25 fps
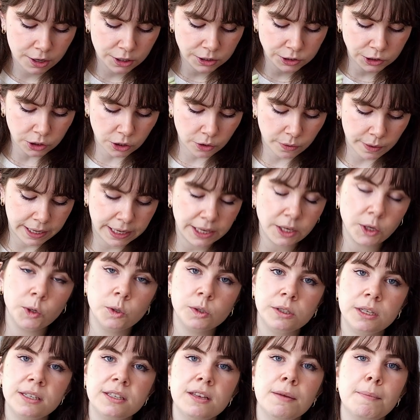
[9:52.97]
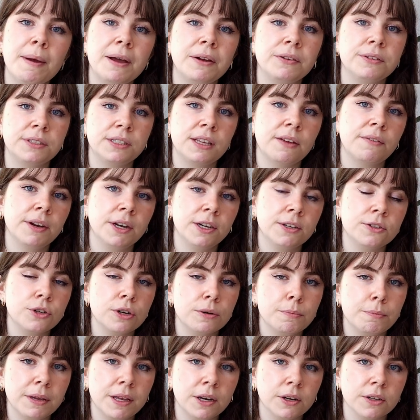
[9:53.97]
So it uses about
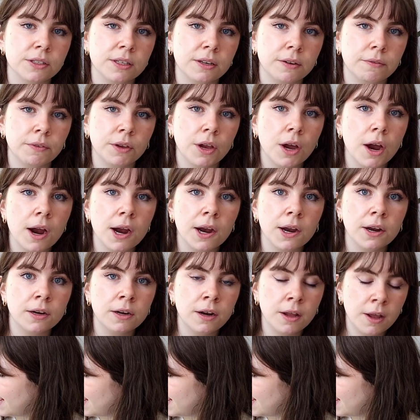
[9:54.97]
700 meters of yarn.